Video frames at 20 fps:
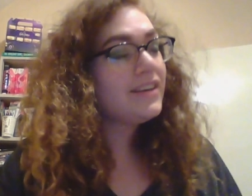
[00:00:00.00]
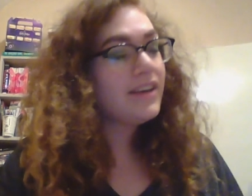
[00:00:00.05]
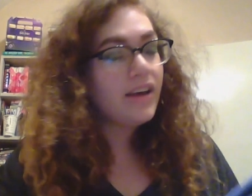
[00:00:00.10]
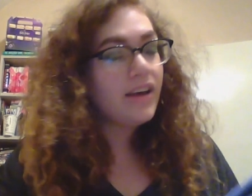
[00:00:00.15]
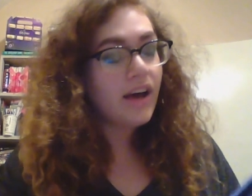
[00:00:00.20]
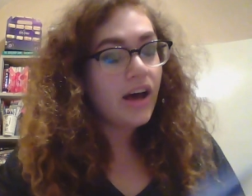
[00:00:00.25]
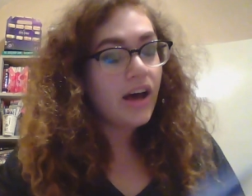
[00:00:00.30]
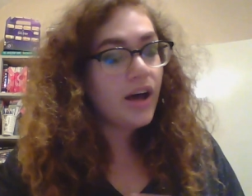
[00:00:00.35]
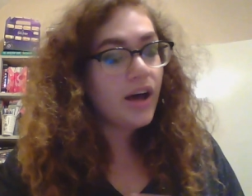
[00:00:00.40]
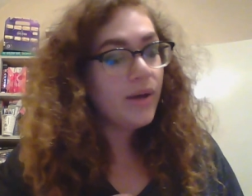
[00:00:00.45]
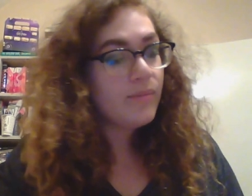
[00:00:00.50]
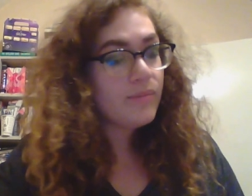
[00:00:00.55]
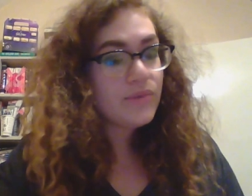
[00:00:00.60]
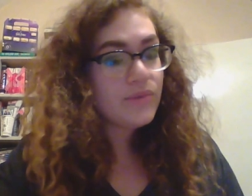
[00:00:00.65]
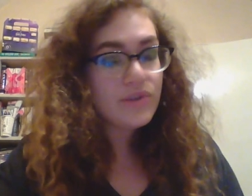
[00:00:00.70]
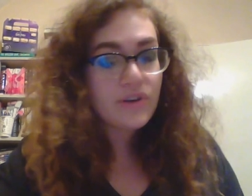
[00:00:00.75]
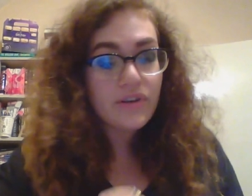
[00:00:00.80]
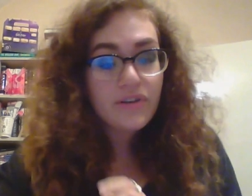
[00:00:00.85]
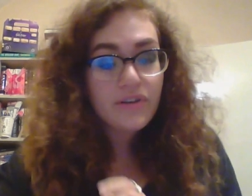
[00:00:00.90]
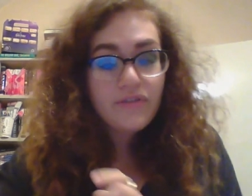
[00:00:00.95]

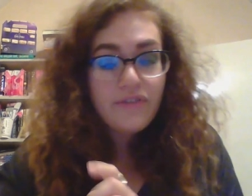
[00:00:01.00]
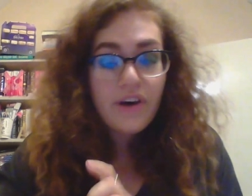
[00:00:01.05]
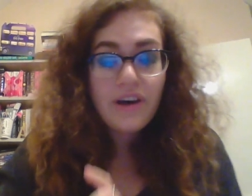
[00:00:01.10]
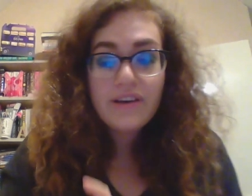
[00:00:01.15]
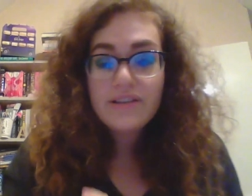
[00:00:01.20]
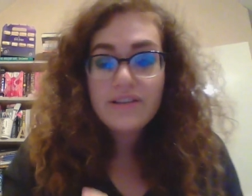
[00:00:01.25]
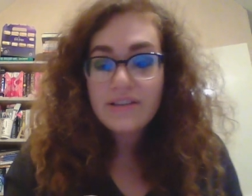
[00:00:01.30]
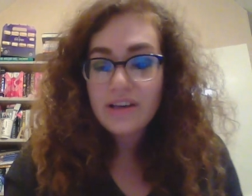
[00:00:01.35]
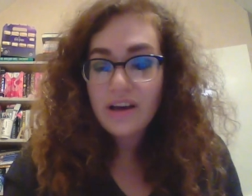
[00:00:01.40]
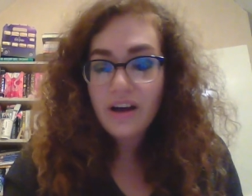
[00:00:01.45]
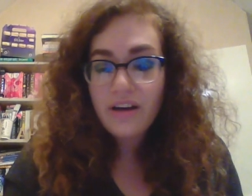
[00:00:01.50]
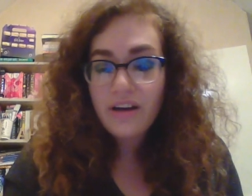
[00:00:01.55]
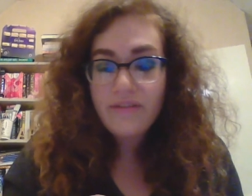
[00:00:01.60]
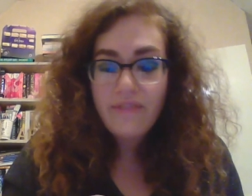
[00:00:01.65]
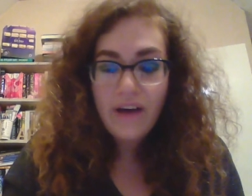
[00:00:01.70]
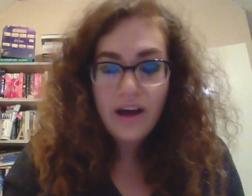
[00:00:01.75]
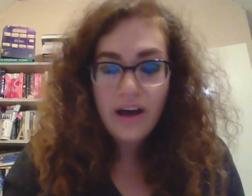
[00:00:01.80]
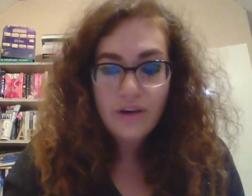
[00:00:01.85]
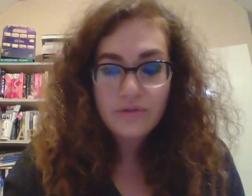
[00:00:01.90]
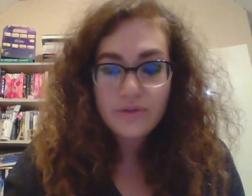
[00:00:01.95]
So the first thing I
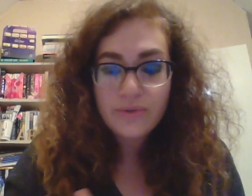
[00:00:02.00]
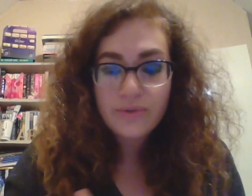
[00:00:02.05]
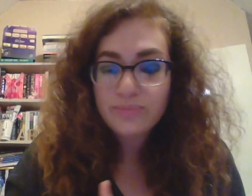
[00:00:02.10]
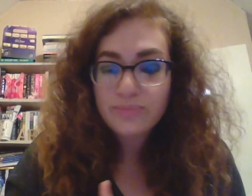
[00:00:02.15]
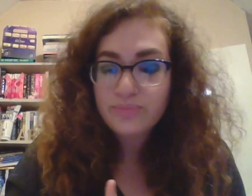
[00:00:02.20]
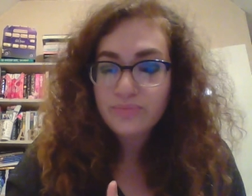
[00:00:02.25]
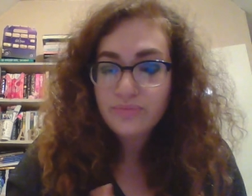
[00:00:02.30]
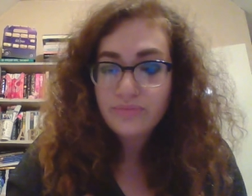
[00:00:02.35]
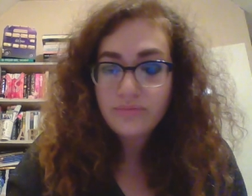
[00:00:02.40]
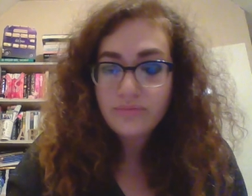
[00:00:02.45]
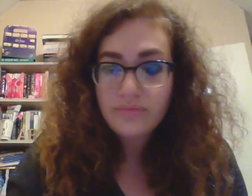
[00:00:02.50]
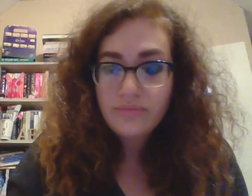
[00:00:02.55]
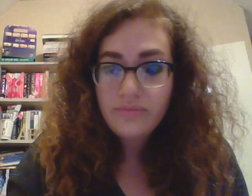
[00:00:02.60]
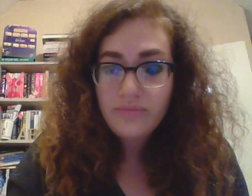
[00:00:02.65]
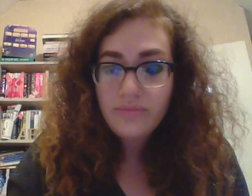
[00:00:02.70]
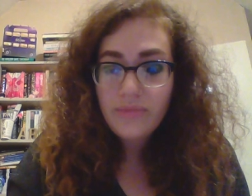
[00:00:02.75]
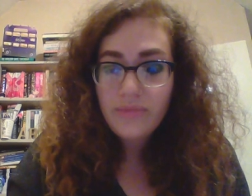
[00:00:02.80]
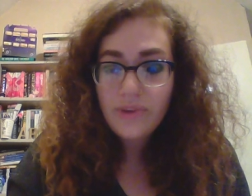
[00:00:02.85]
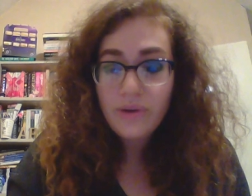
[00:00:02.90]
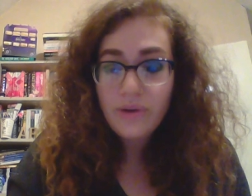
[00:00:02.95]
found
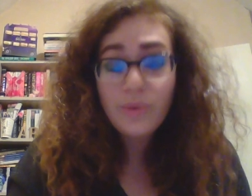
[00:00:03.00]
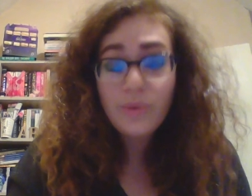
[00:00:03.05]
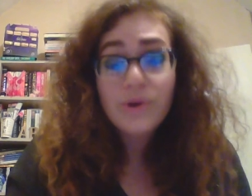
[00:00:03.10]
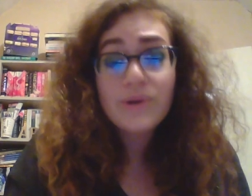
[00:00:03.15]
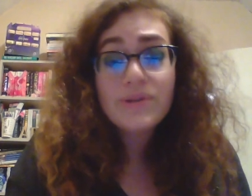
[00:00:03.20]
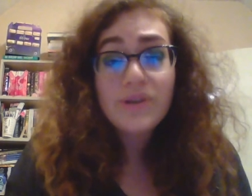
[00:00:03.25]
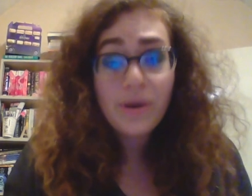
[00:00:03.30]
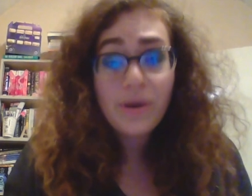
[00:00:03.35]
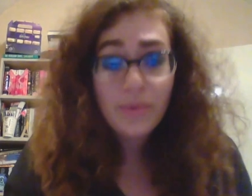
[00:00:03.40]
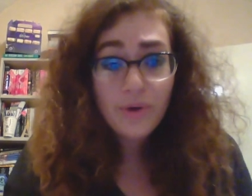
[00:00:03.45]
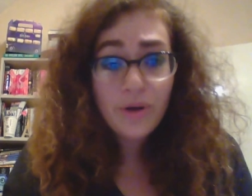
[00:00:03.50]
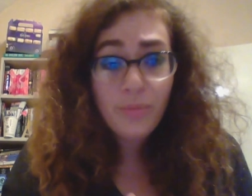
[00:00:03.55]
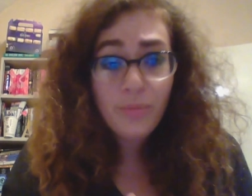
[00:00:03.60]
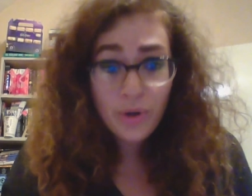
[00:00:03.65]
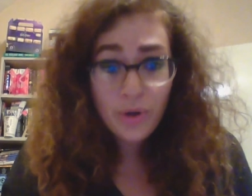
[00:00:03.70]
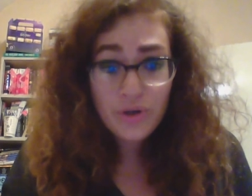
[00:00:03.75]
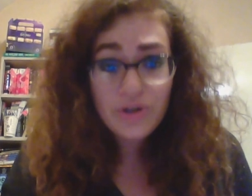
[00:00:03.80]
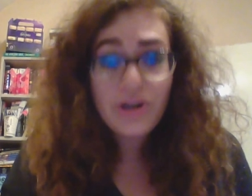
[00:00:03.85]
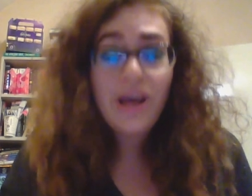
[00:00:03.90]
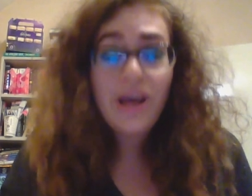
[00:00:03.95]
was, I'm going to
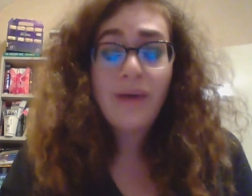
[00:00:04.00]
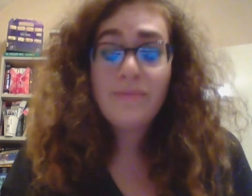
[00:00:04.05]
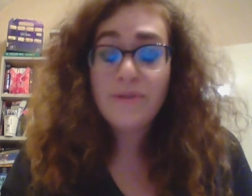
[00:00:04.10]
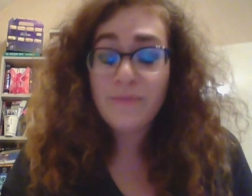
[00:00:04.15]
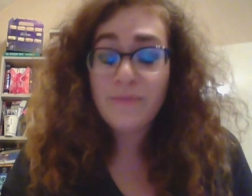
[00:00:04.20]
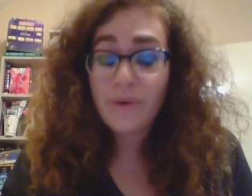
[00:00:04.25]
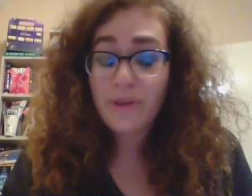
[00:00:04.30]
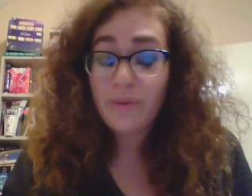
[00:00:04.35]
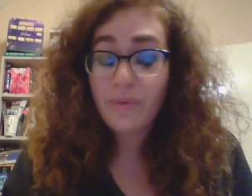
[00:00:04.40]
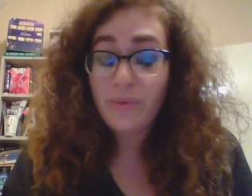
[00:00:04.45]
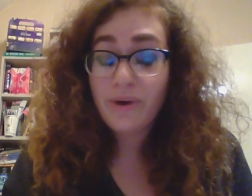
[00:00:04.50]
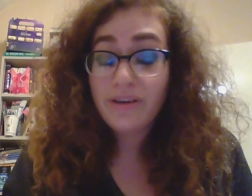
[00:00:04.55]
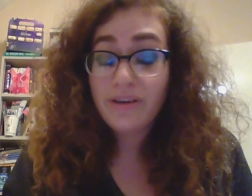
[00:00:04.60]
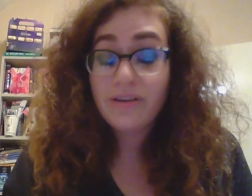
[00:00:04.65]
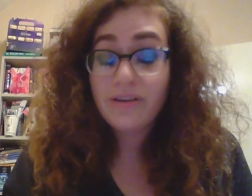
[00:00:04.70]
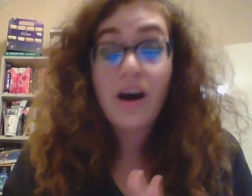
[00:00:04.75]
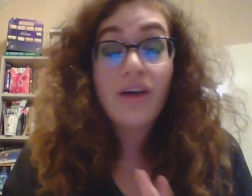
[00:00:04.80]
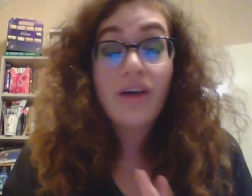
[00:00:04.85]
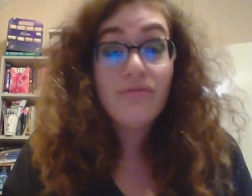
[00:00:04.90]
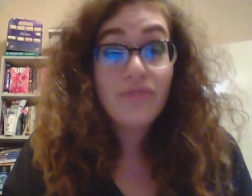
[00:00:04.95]
butcher names by the way,
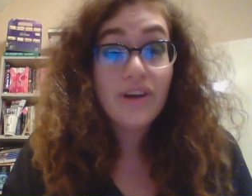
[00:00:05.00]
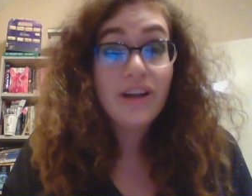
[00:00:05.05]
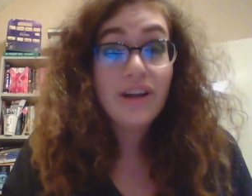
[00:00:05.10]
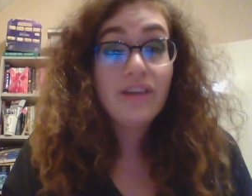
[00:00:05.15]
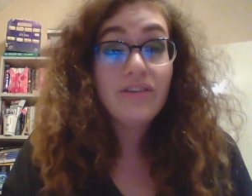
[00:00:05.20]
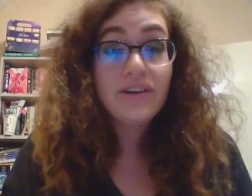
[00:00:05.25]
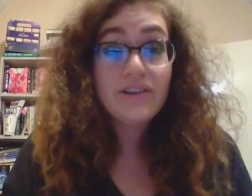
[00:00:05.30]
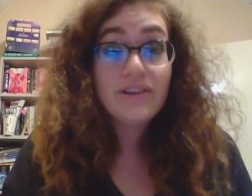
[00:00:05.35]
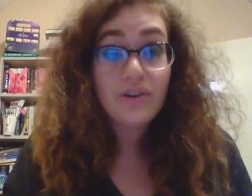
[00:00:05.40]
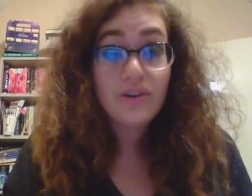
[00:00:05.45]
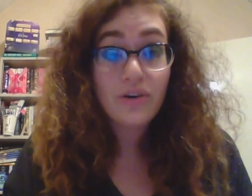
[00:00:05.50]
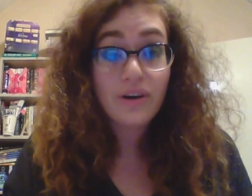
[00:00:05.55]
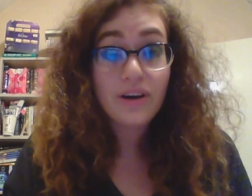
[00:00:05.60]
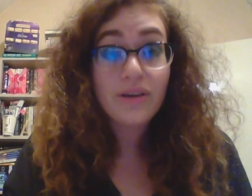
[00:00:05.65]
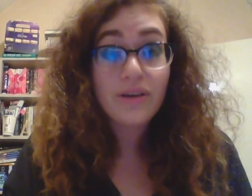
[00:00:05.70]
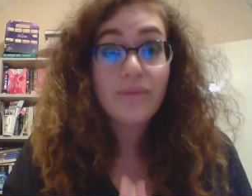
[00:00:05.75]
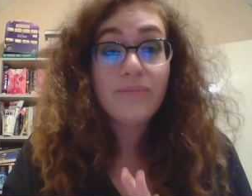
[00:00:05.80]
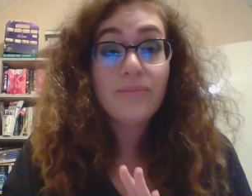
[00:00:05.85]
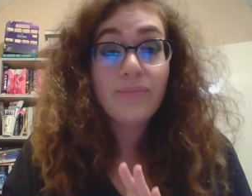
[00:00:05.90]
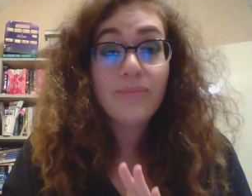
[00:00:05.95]
I'm really, really
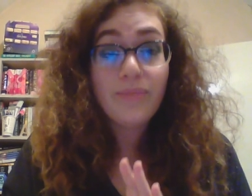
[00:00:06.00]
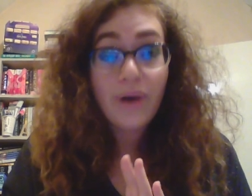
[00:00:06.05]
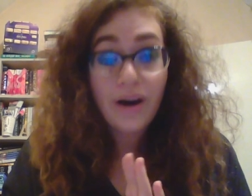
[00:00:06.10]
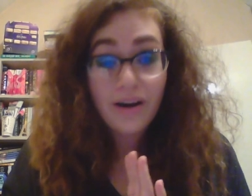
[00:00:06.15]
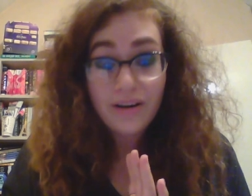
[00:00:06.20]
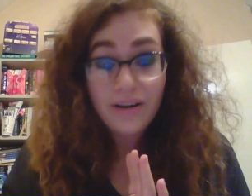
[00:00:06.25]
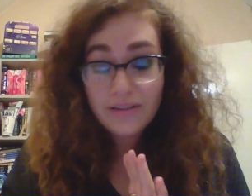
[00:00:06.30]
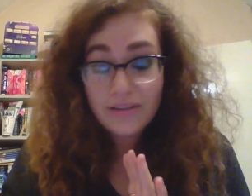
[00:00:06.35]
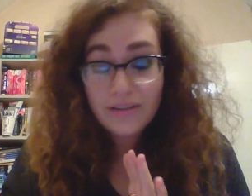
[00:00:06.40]
sorry, but